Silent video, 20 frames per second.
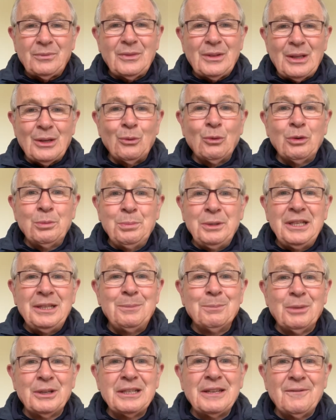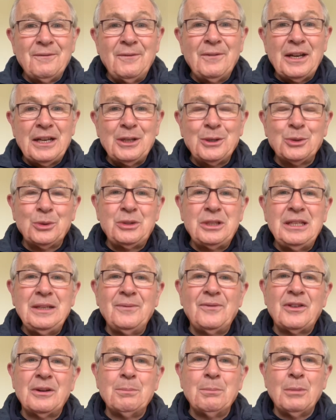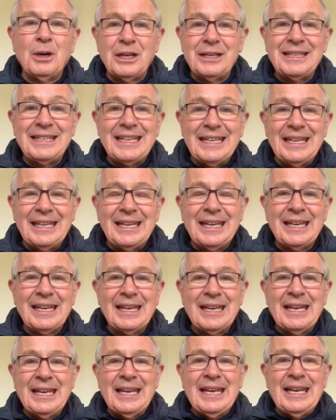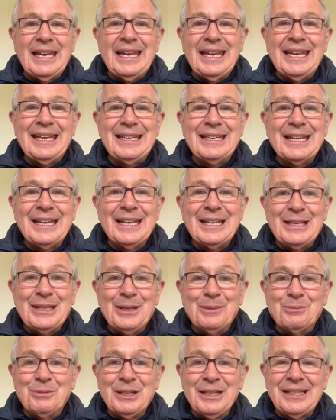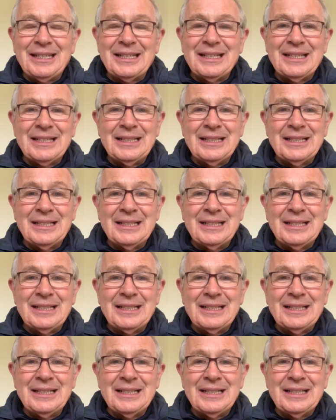were beaten by a very good team from Monaghan in Limerick.